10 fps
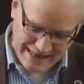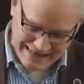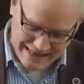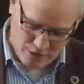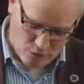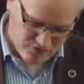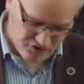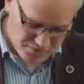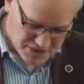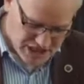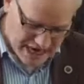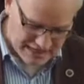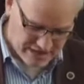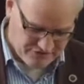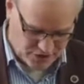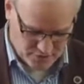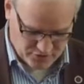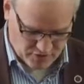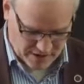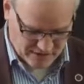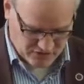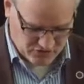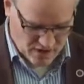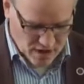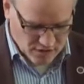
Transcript: idea of subjective human rights,